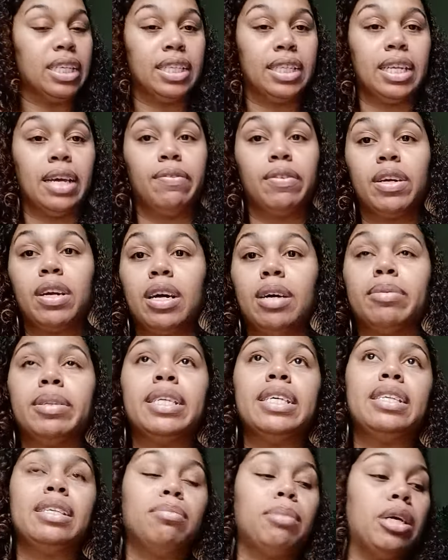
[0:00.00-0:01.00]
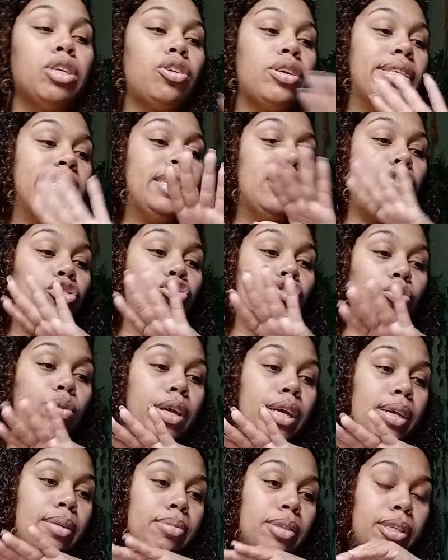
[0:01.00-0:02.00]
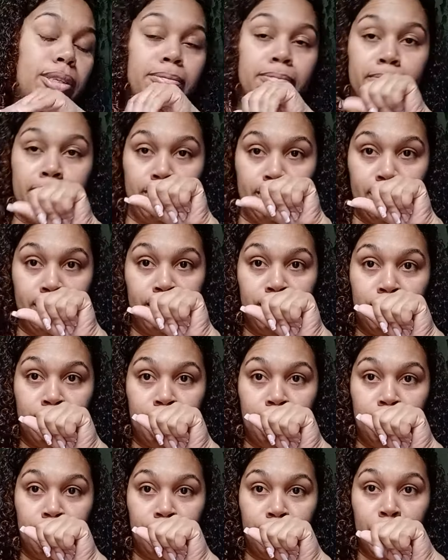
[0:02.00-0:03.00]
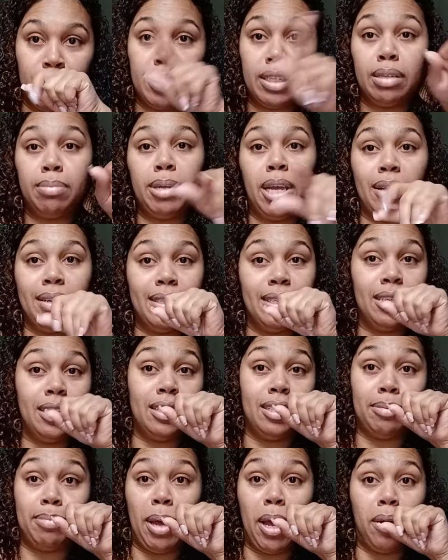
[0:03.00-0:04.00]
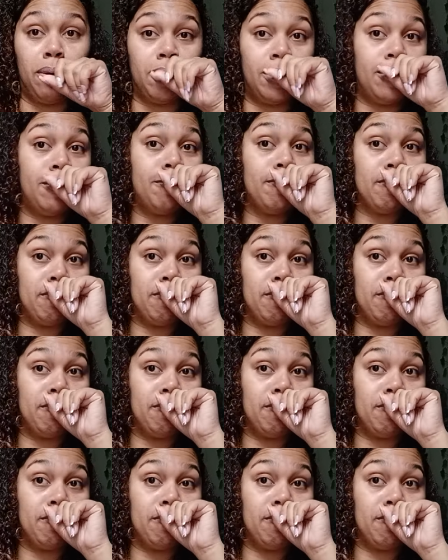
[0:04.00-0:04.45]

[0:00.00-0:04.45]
Seven of Cups. See, somebody trying to sell you dreams. Some of y'all, this is your spouse.